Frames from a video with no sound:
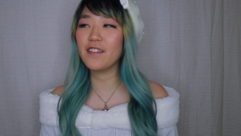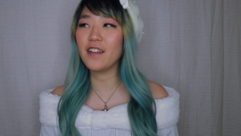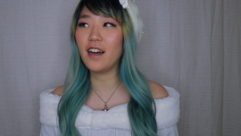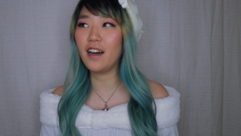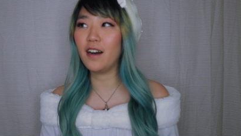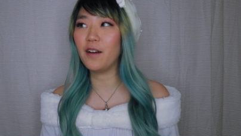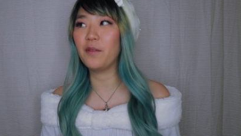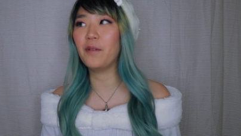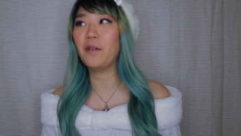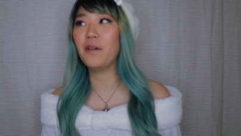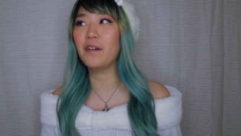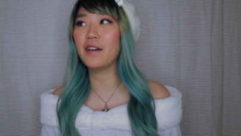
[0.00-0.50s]

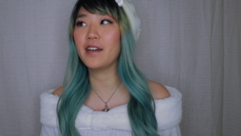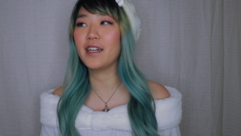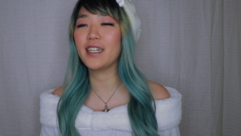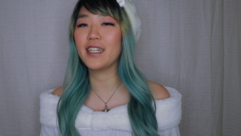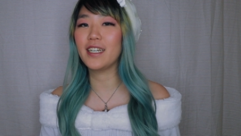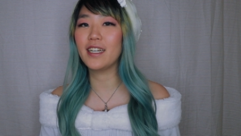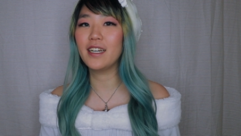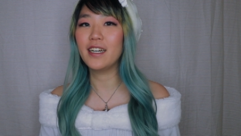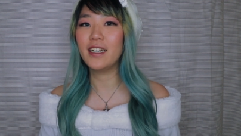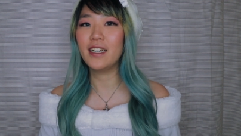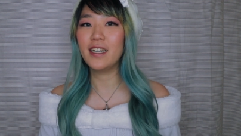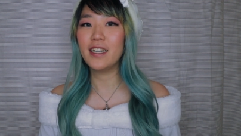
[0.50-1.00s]
not
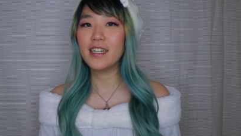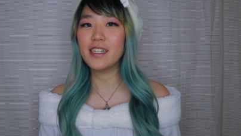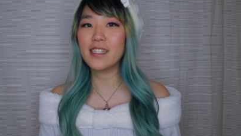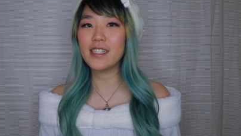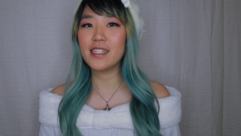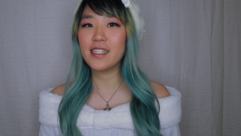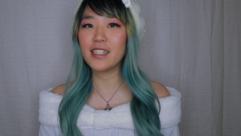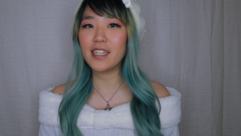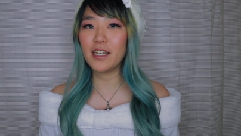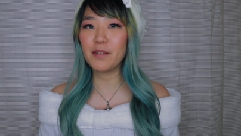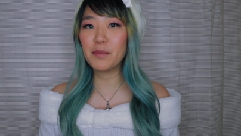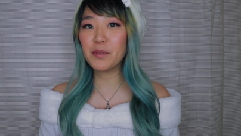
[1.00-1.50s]
worn
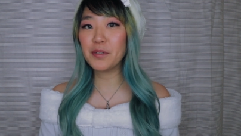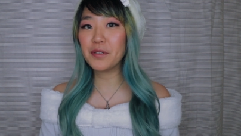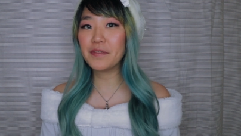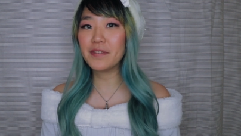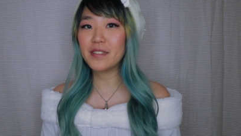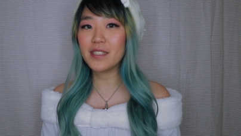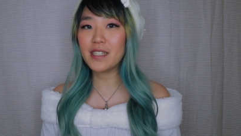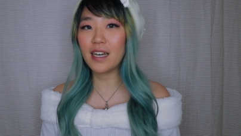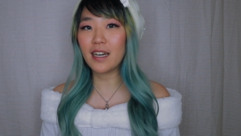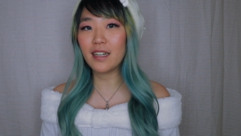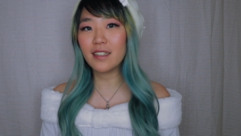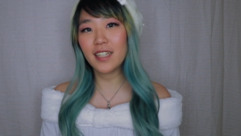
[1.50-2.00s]
since I
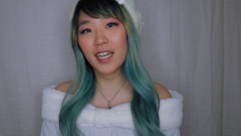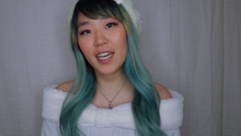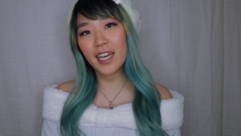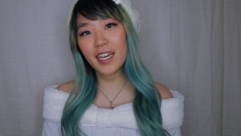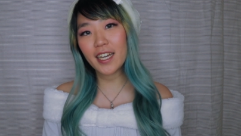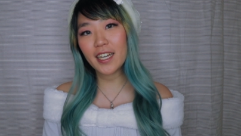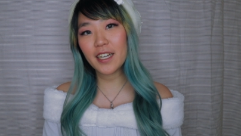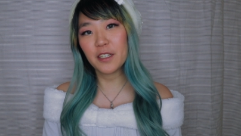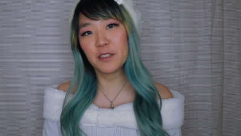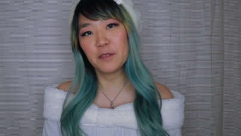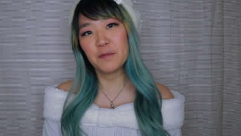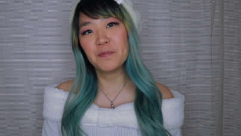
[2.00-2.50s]
moved to
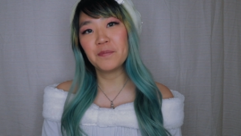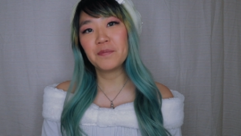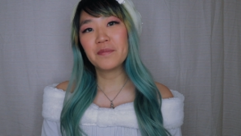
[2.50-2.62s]
LA